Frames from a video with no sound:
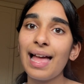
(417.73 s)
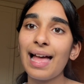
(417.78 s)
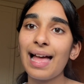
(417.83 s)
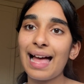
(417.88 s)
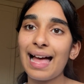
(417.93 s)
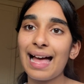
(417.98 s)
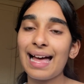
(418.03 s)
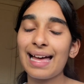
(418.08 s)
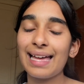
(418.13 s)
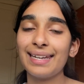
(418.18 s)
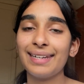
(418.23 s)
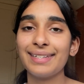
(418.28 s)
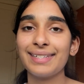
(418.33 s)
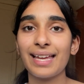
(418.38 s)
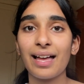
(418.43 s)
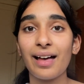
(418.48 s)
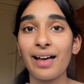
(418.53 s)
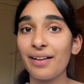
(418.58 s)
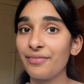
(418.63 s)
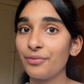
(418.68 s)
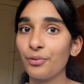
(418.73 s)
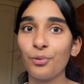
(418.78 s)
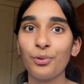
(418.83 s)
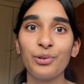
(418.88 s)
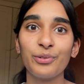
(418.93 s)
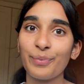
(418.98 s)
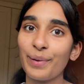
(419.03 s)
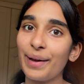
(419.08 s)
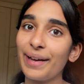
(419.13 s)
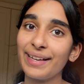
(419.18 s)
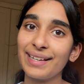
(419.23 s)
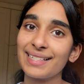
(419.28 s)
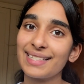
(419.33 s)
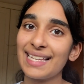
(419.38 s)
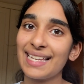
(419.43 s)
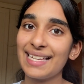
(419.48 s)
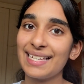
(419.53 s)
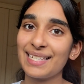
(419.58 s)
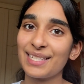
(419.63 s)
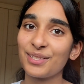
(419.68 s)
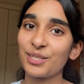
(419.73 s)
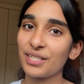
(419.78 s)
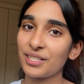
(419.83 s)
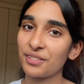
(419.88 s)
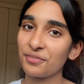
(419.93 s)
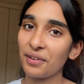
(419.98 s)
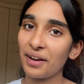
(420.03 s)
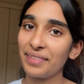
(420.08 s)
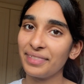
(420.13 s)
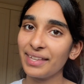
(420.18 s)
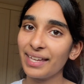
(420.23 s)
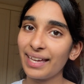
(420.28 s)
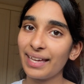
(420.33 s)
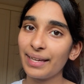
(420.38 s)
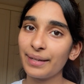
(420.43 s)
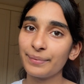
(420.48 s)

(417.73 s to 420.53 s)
and have all of my ideas just right there.